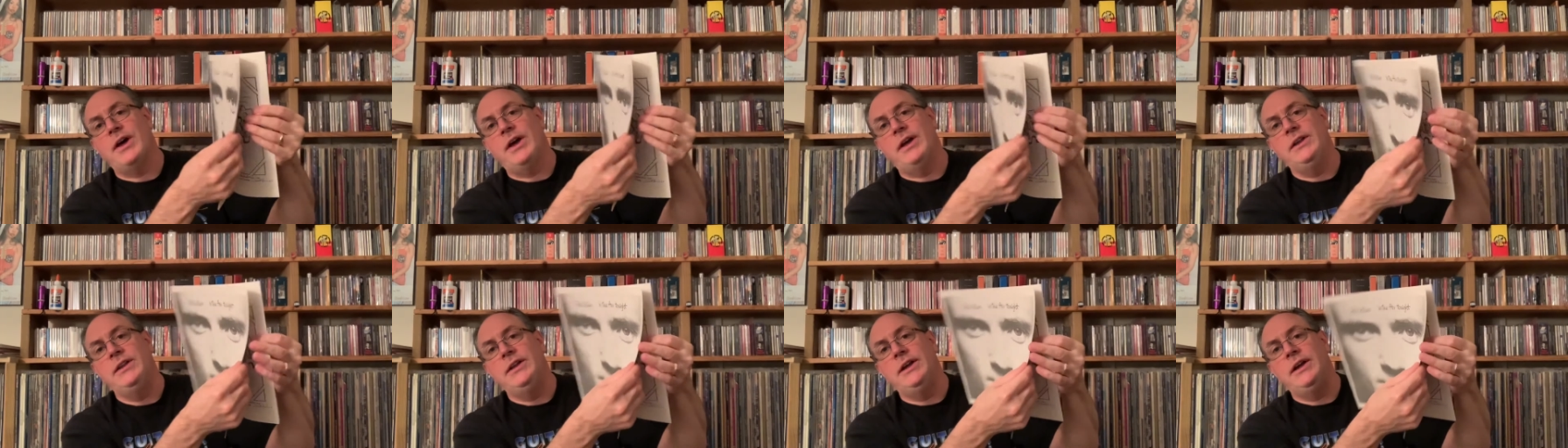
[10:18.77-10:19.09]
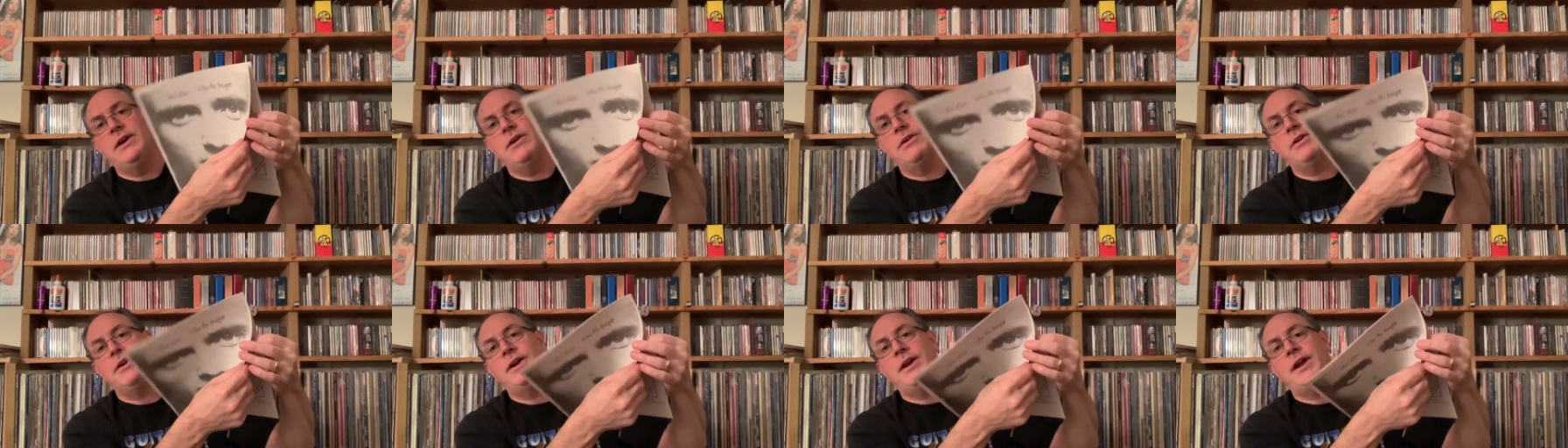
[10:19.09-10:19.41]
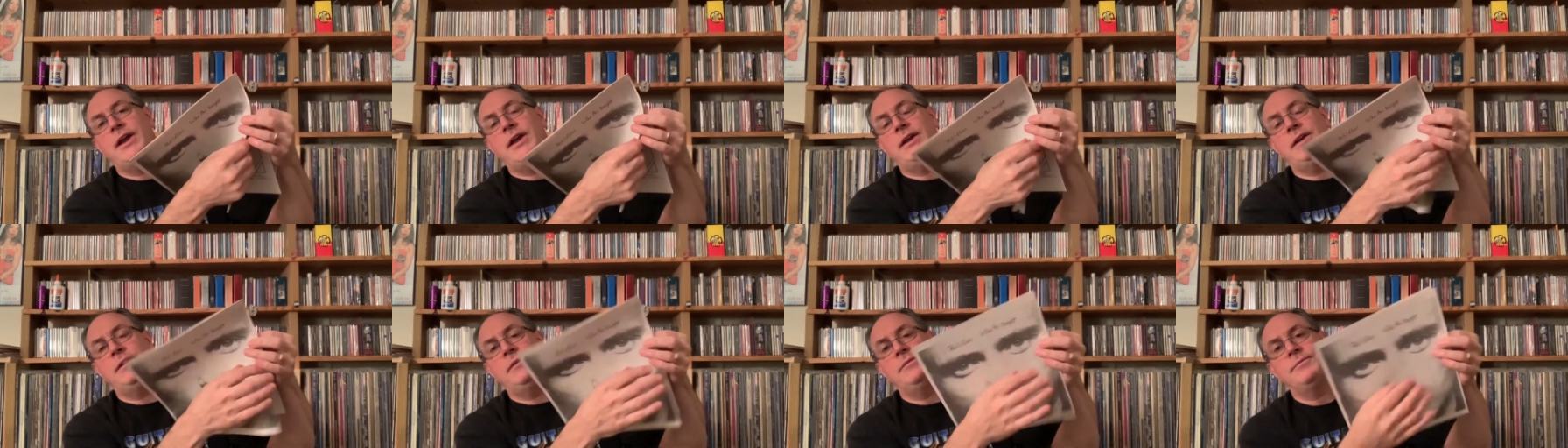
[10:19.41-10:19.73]
In the Air
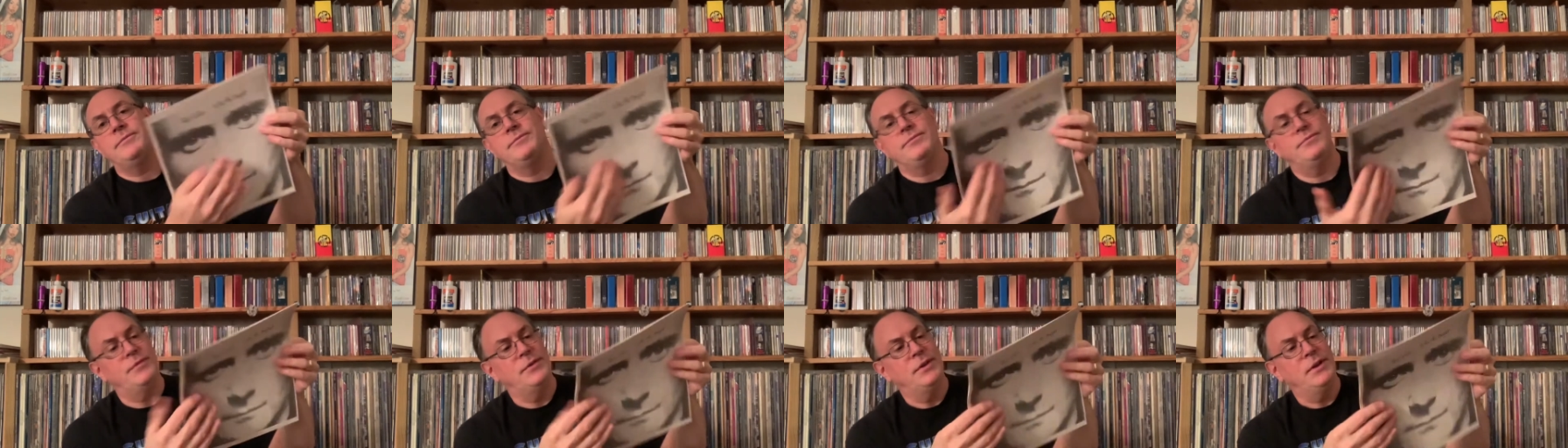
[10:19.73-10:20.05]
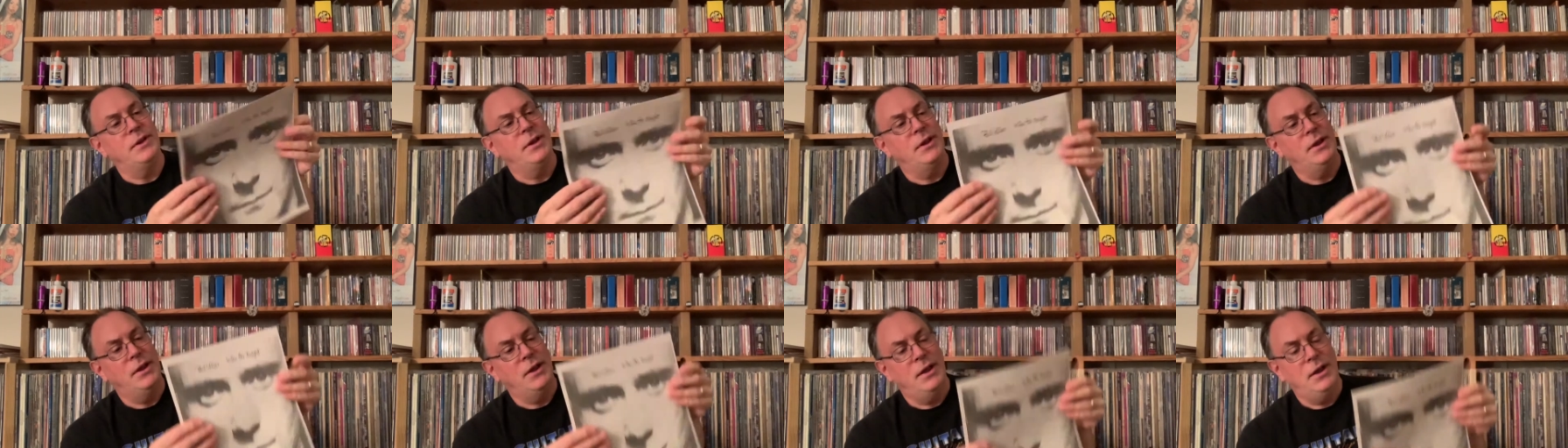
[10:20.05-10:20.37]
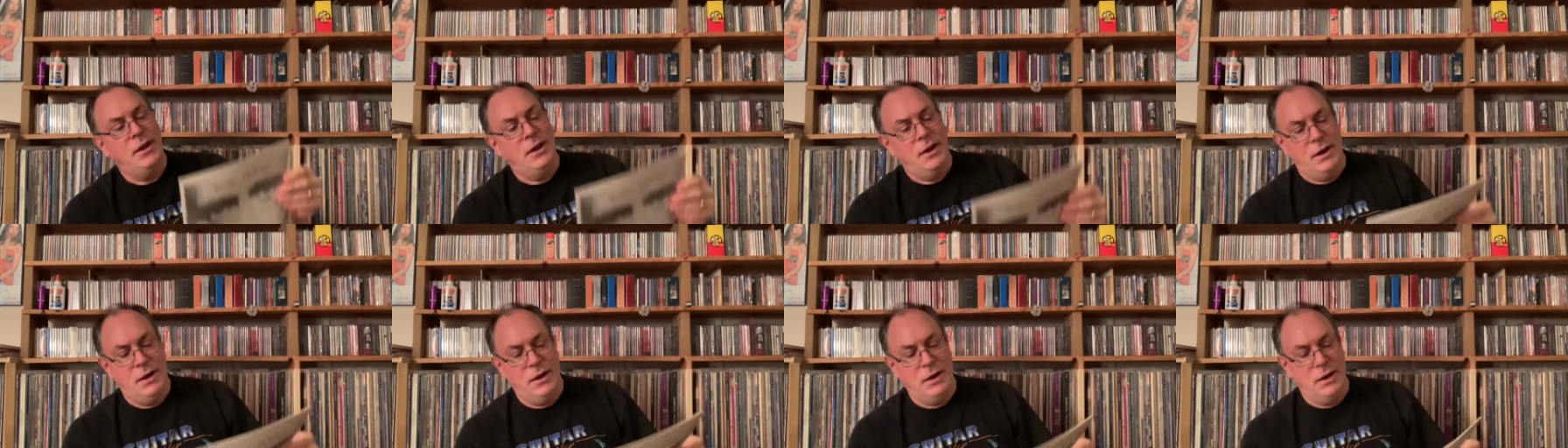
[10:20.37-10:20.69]
Tonight.
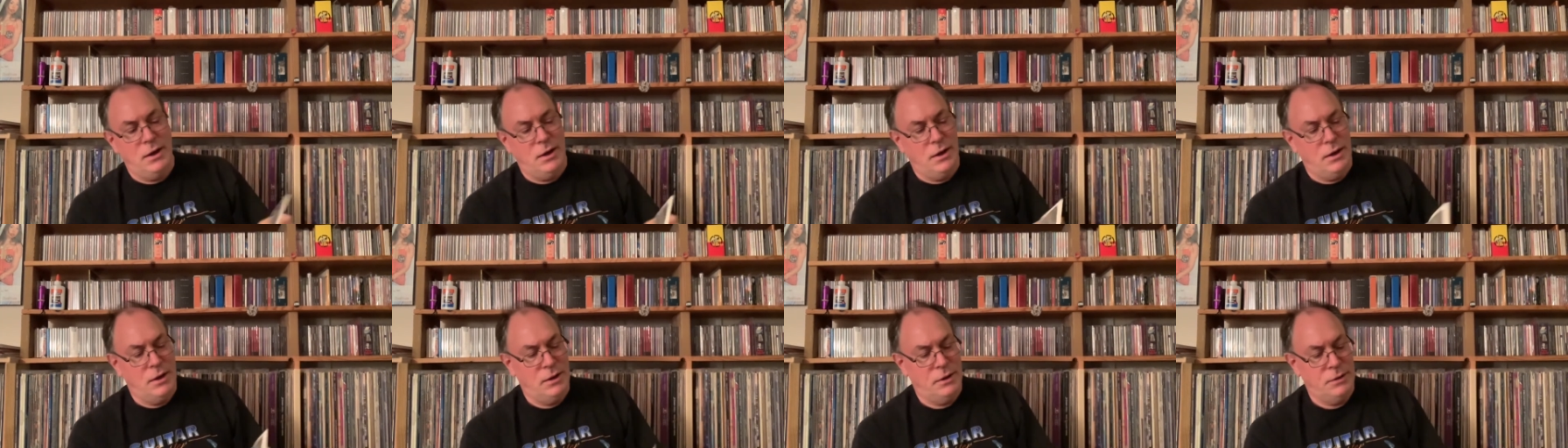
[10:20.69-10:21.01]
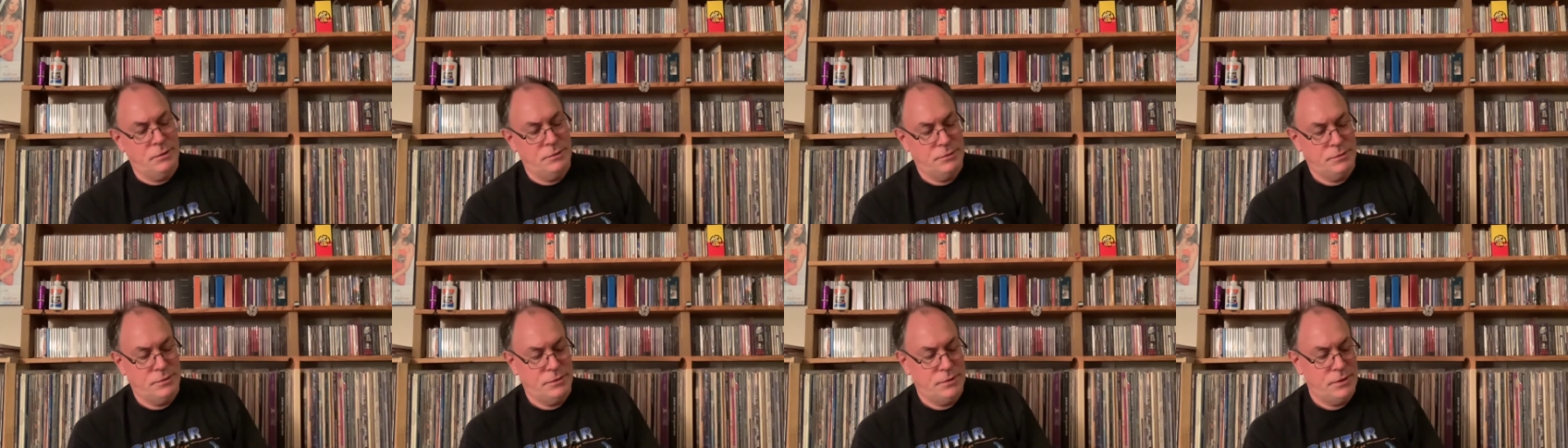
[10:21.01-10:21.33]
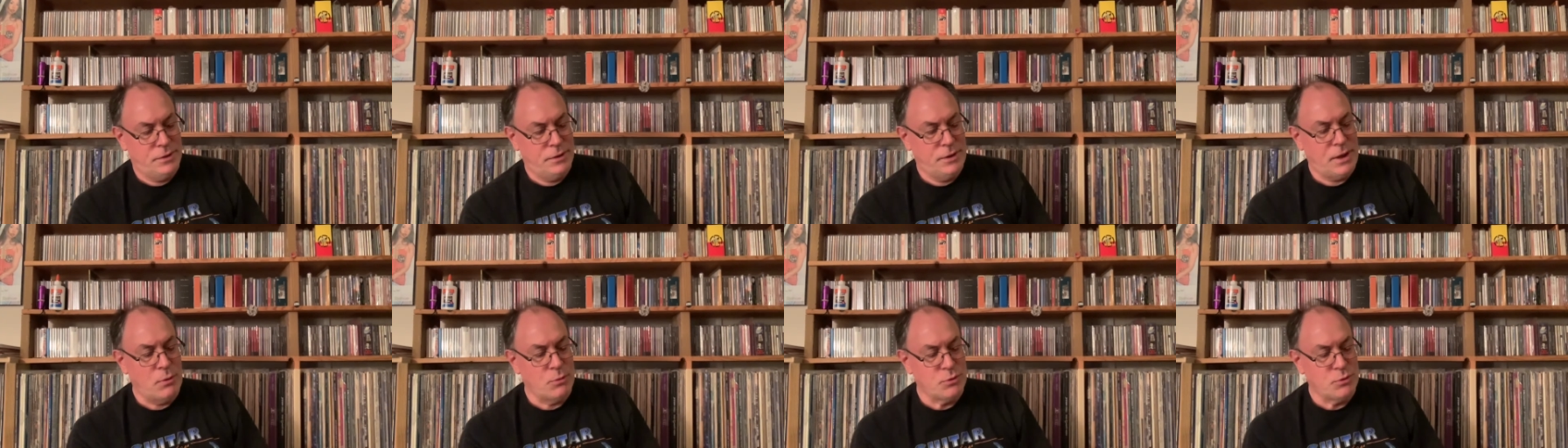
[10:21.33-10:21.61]
That